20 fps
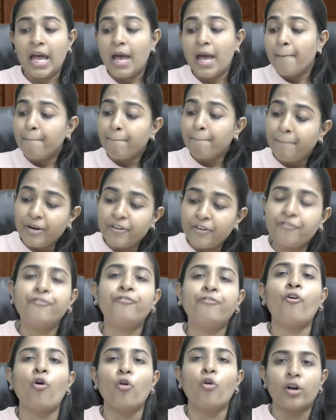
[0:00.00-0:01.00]

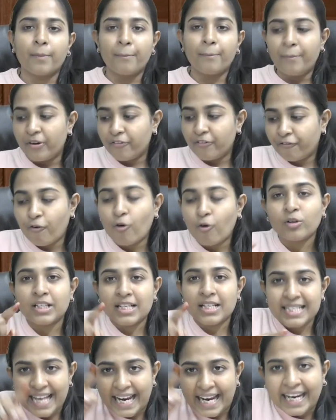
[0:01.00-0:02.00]
before the
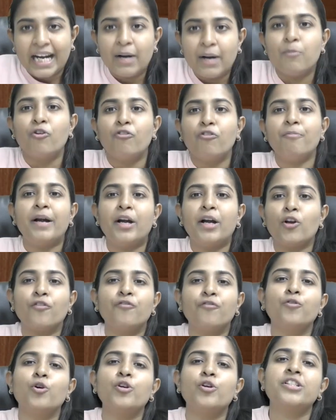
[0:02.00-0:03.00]
second movement of
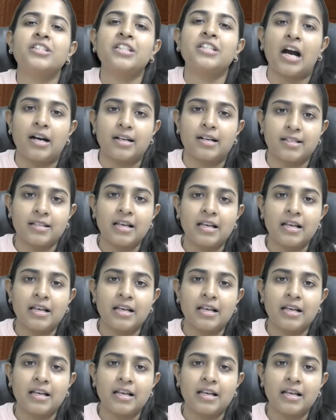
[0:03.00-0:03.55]
goods starts,